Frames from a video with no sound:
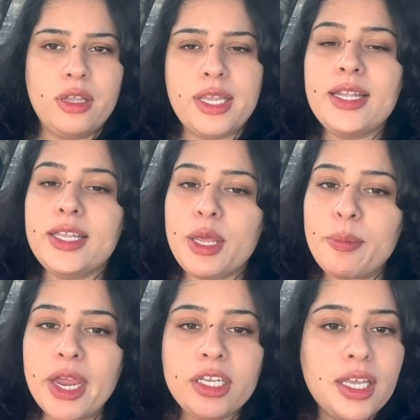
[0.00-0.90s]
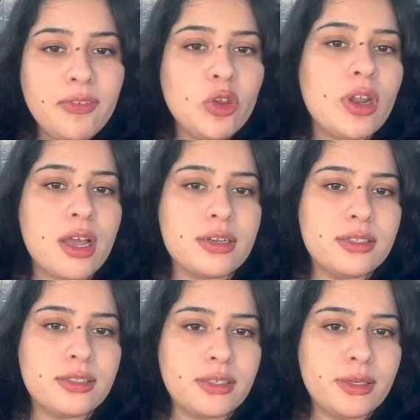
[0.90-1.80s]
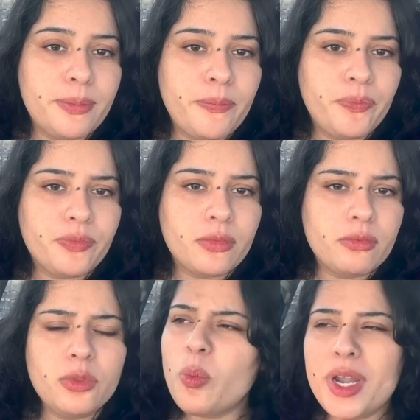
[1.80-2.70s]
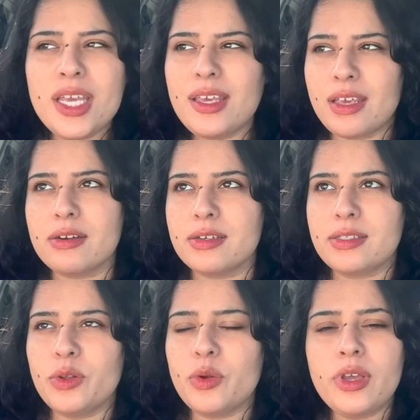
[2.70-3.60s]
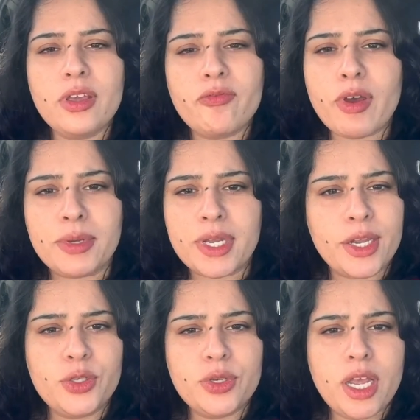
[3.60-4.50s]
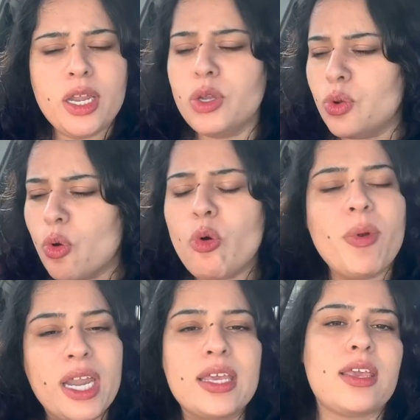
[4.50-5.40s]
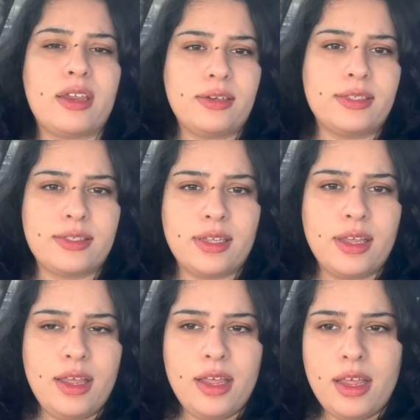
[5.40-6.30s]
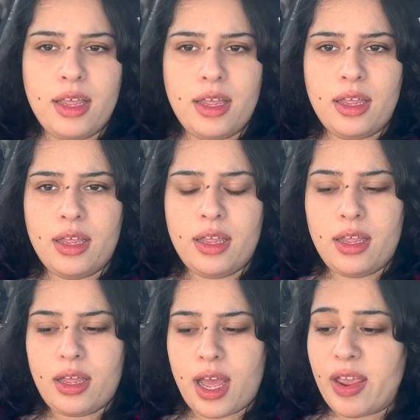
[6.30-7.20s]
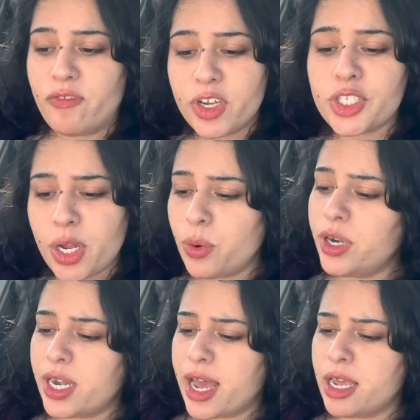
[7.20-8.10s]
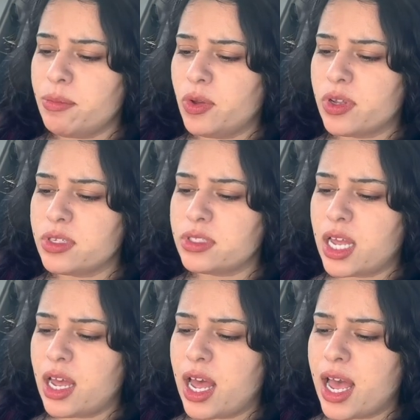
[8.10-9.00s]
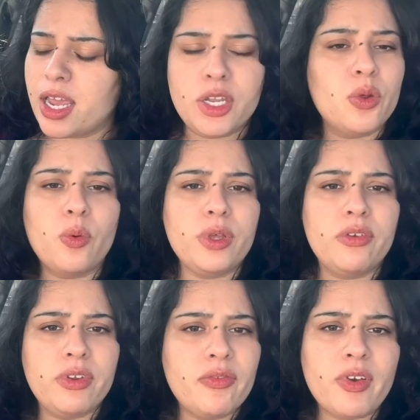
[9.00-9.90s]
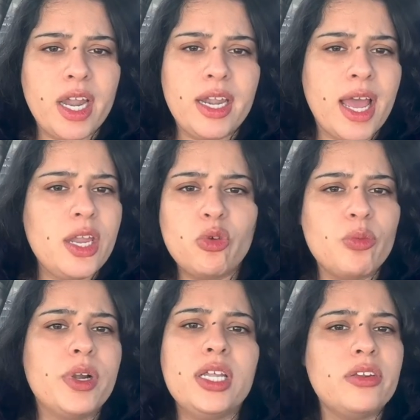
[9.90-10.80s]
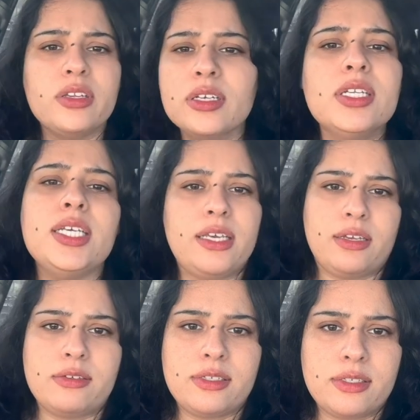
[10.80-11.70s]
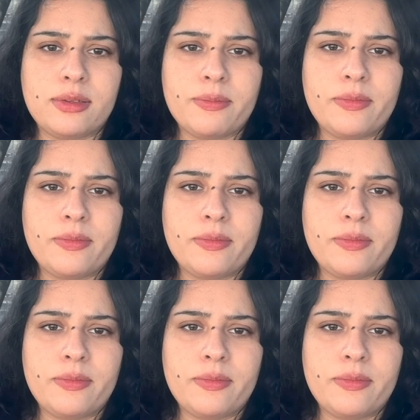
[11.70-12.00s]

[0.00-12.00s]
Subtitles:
then they might give you an answer. Nobody cares. If I'm dead today, nobody cares. I wish I could die because I know even if I die, nobody really cares.